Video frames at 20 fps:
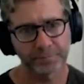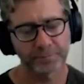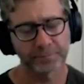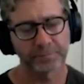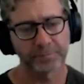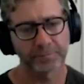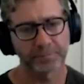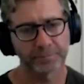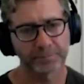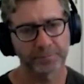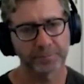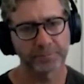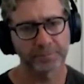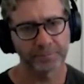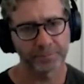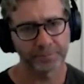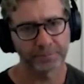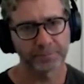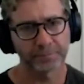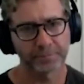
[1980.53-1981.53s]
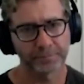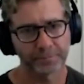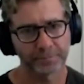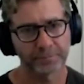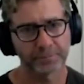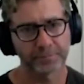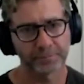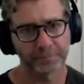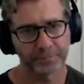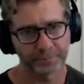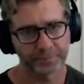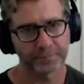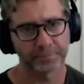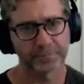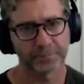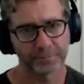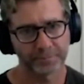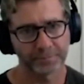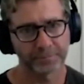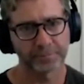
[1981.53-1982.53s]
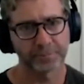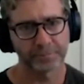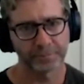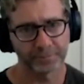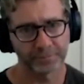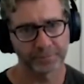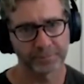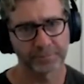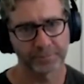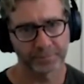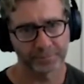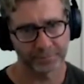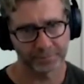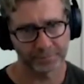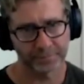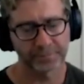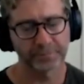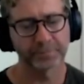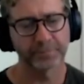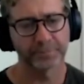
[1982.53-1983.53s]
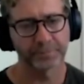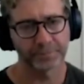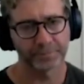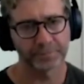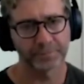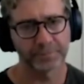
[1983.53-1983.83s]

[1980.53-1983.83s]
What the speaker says: [no speech]